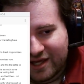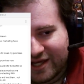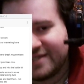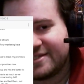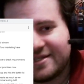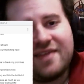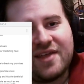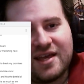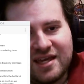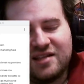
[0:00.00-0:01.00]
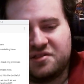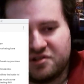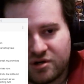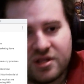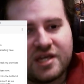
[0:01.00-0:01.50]
He said that he
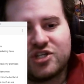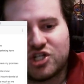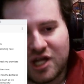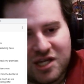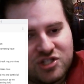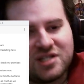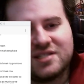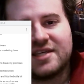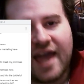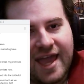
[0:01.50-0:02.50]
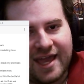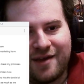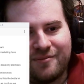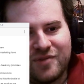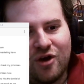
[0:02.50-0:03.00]
literally changed his
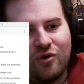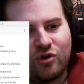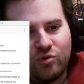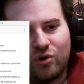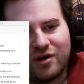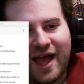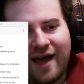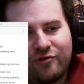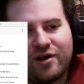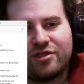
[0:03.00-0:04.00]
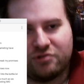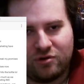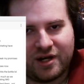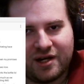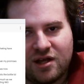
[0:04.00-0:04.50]
game, you know, a quarter halfway
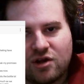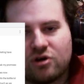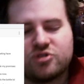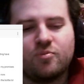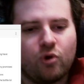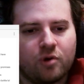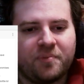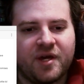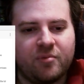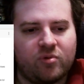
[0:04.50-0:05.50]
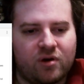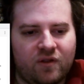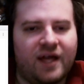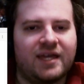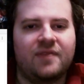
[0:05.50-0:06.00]
through it, because more people were
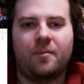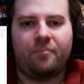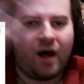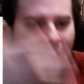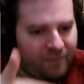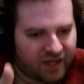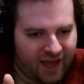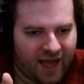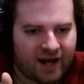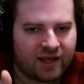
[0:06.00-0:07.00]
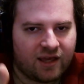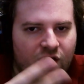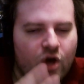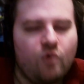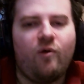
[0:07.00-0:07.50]
liking the bomb mechanic
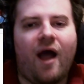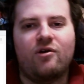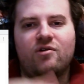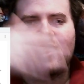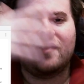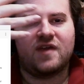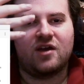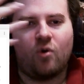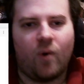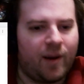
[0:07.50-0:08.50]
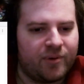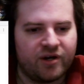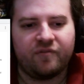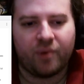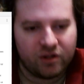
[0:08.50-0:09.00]
rather than the
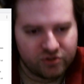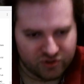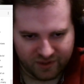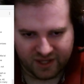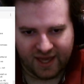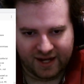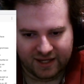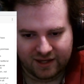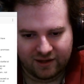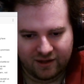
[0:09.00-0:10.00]
cooperative puzzle mechanic.